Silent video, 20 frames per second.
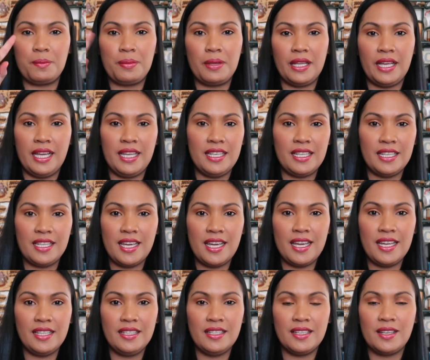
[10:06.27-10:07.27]
Plain
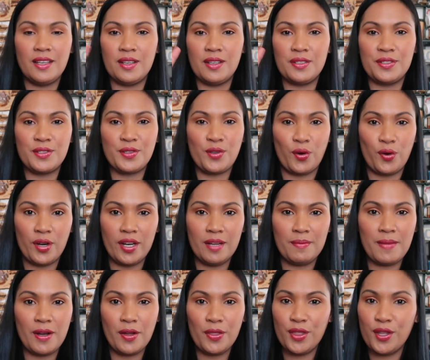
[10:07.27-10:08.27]
again. Sorry
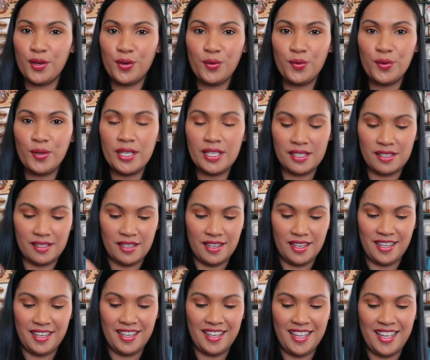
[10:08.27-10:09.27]
about the noise.
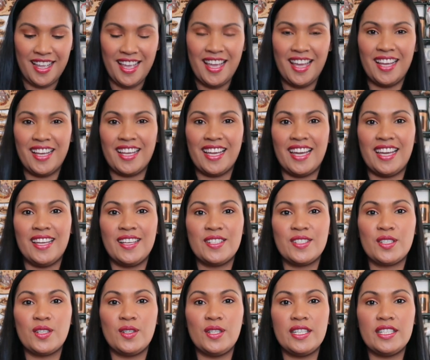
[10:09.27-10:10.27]
Okay,
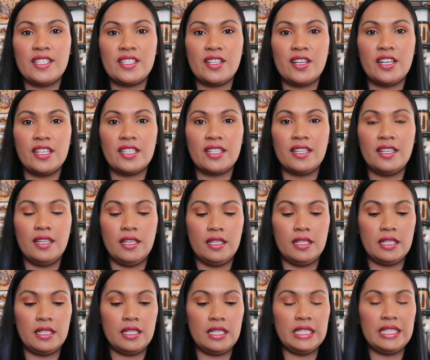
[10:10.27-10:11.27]
so let's start
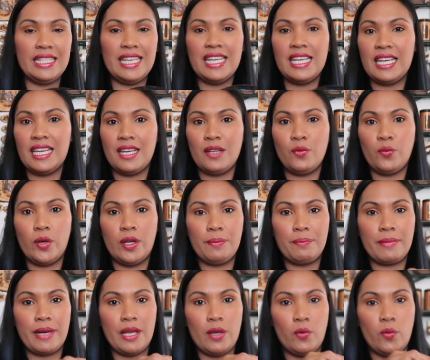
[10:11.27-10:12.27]
digging in
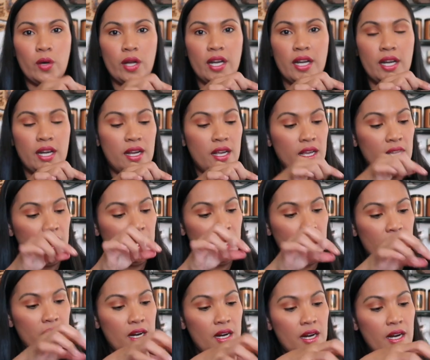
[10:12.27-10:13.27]
one by one
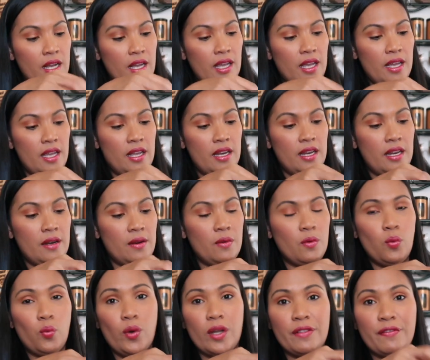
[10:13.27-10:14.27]

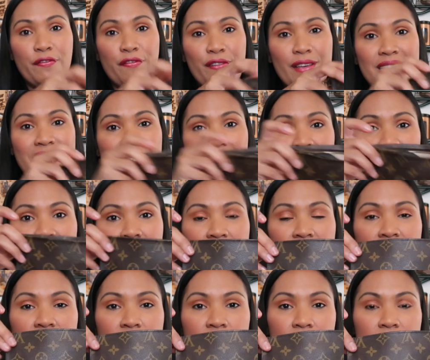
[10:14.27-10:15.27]
and what fits in
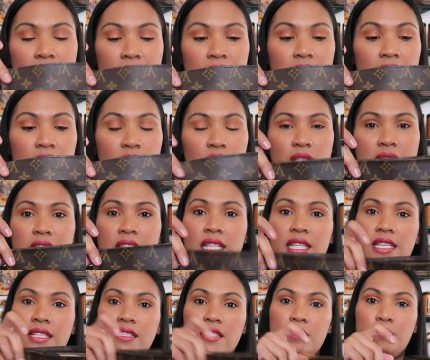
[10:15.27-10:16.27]
here, right? You see
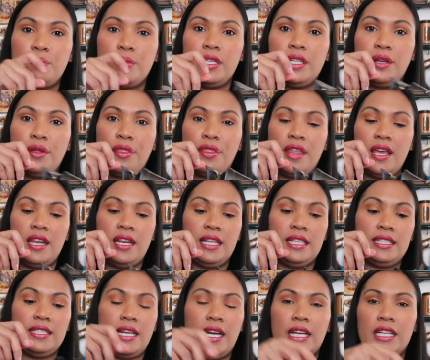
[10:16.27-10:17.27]
this is pretty thin
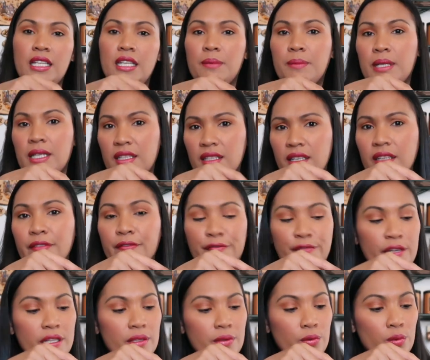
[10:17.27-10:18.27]
and tiny, but it can
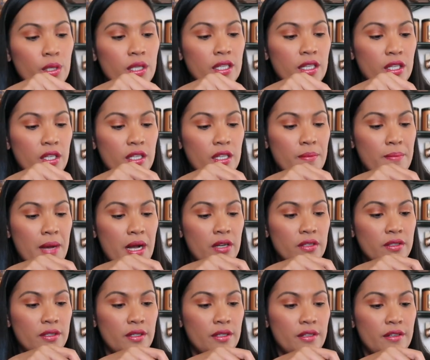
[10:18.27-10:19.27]
fit a really good
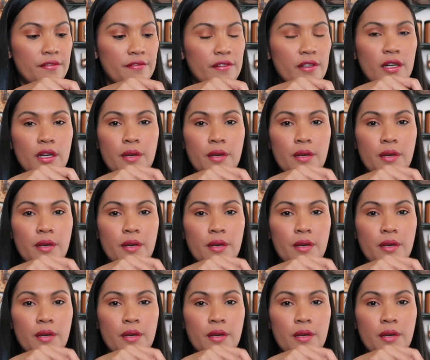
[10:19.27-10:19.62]
amount of